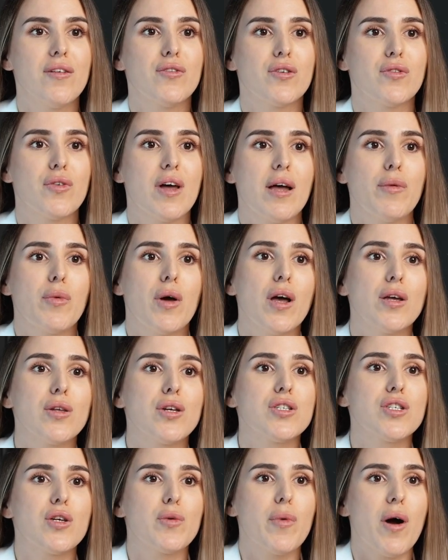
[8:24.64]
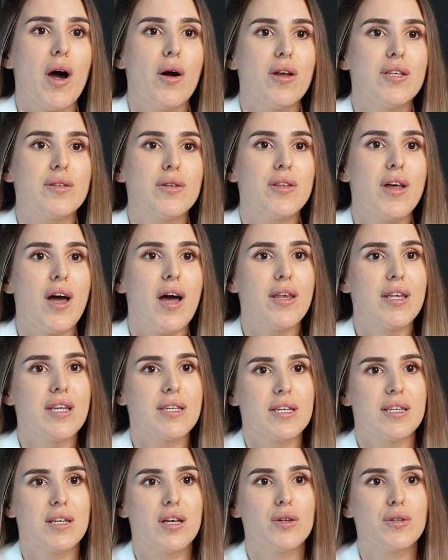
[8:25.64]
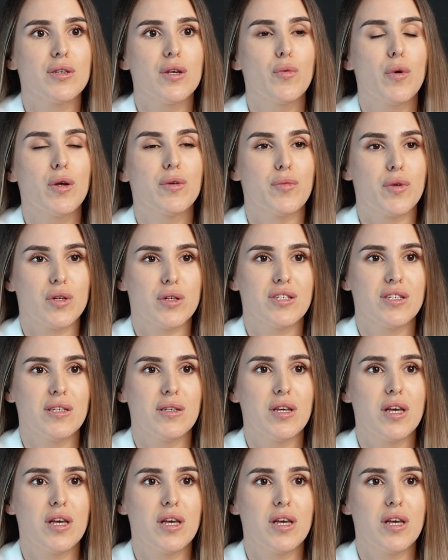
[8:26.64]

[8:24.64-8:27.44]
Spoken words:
if you've got partners, you're probably not going to go with the one-person